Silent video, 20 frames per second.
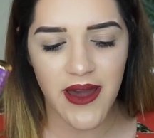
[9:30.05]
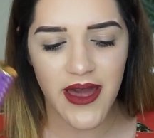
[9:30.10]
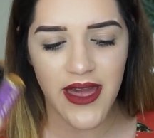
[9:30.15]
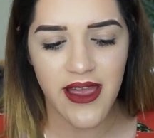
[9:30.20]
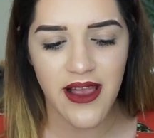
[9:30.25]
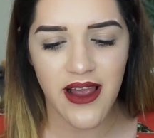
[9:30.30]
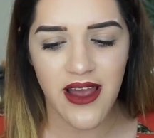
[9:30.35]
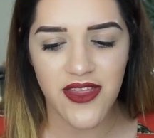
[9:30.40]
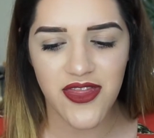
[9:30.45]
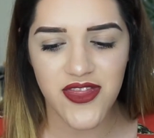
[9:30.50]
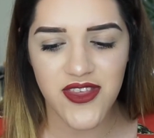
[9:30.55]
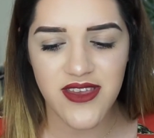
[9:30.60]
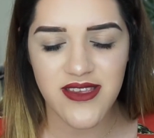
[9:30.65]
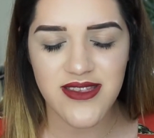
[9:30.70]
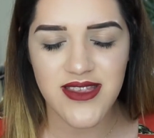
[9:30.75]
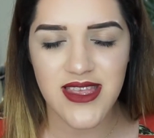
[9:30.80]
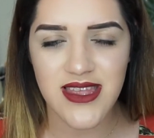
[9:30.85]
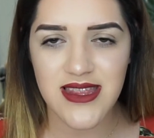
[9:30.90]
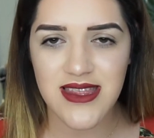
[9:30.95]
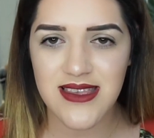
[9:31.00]
I got
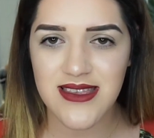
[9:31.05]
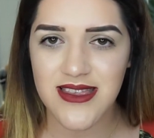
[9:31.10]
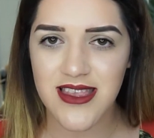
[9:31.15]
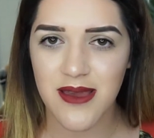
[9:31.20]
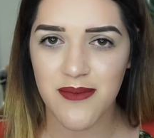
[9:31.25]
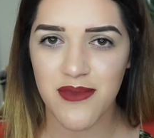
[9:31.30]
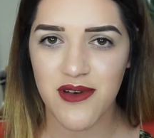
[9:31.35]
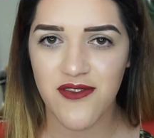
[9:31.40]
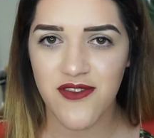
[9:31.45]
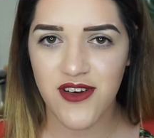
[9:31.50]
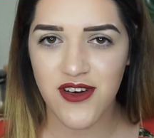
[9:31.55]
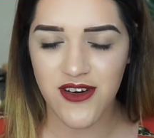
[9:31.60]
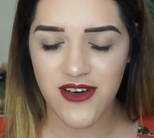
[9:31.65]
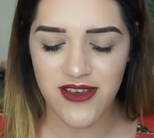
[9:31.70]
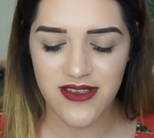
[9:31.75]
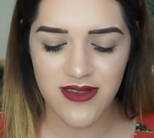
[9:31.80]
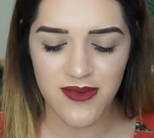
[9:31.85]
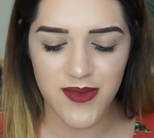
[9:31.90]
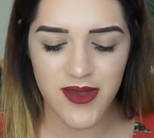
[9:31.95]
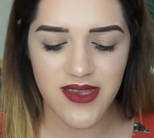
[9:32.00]
this in December for
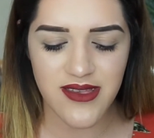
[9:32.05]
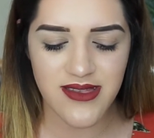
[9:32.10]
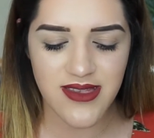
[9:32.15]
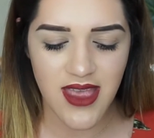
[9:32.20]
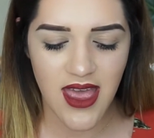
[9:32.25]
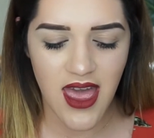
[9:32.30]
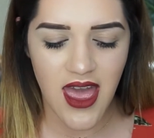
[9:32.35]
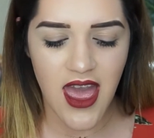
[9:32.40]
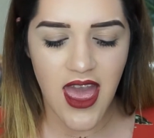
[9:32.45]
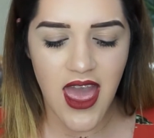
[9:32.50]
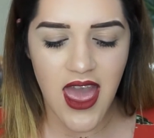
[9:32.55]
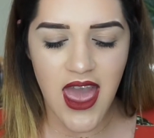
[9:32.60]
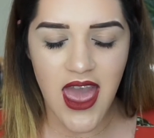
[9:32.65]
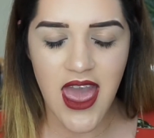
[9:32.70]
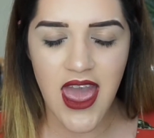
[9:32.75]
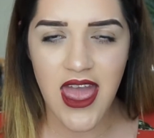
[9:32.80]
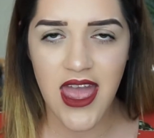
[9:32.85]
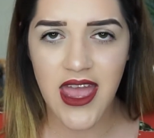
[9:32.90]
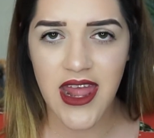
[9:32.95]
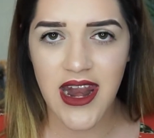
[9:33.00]
Christmas,
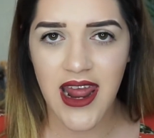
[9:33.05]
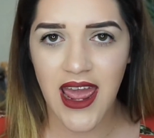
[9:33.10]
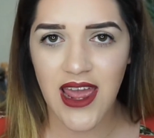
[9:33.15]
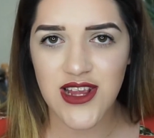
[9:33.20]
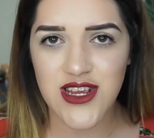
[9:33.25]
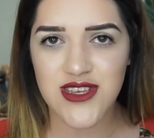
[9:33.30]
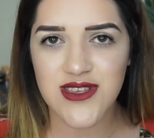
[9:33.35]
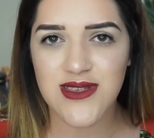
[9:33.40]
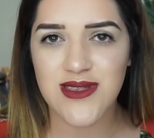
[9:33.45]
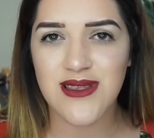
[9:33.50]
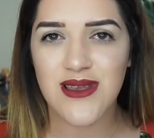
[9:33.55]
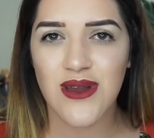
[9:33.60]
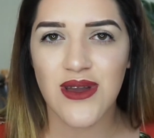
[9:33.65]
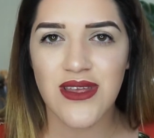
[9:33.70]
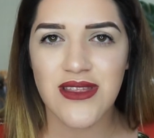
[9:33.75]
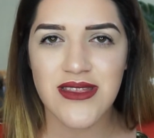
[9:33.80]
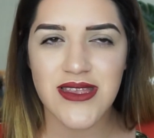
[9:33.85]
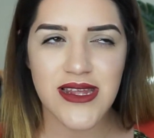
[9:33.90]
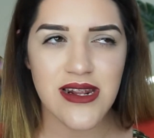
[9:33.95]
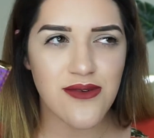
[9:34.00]
and I just
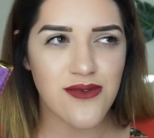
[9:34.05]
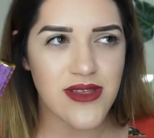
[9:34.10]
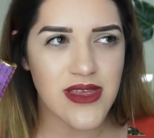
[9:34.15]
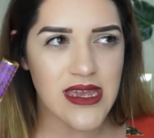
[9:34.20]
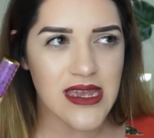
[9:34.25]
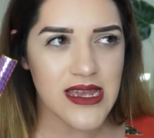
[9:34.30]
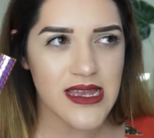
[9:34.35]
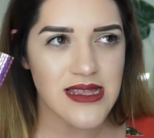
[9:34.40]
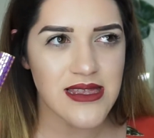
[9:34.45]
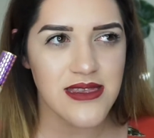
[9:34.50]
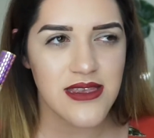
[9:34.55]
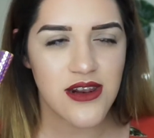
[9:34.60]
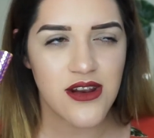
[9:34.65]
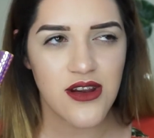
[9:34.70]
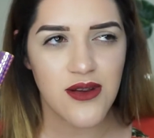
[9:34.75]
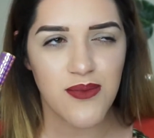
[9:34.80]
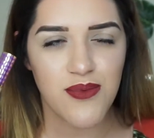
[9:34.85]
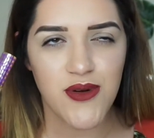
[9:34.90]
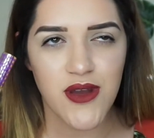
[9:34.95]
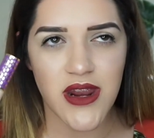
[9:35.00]
didn't really
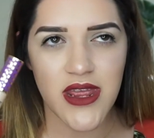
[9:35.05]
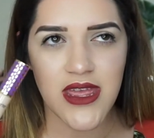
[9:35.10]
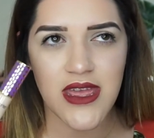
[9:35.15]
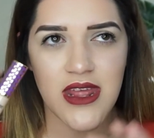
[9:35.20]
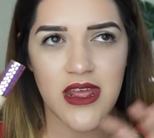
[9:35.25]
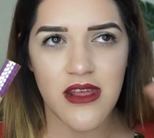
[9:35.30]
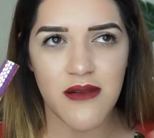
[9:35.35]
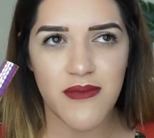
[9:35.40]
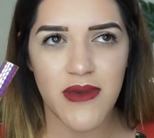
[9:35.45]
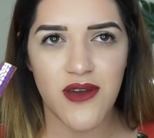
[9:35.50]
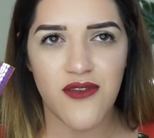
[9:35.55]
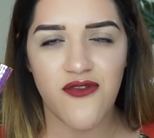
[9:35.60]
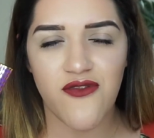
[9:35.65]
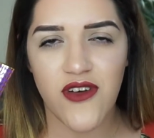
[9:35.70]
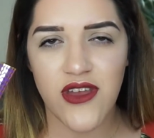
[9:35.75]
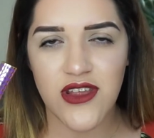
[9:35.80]
consider putting it in my